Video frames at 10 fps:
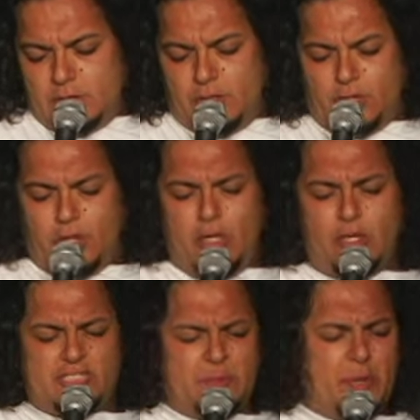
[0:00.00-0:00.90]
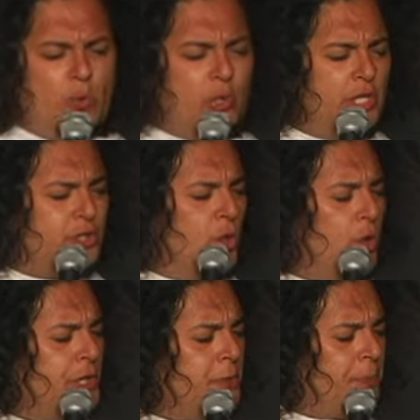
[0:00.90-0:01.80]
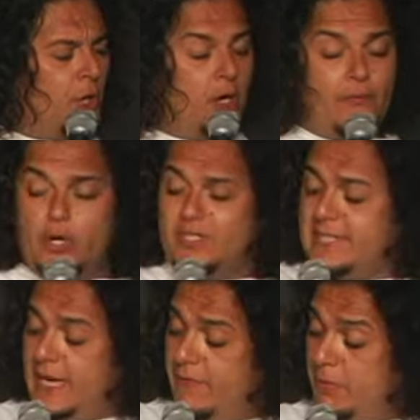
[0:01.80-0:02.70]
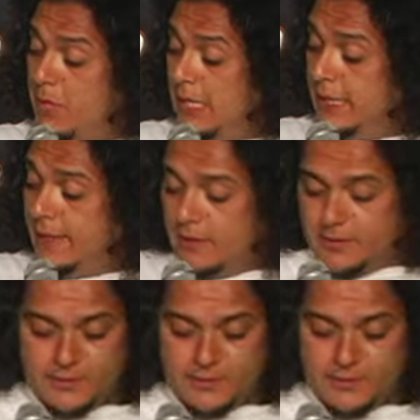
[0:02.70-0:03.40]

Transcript: The girl looks at me, what are you doing, you pervert? Saving money.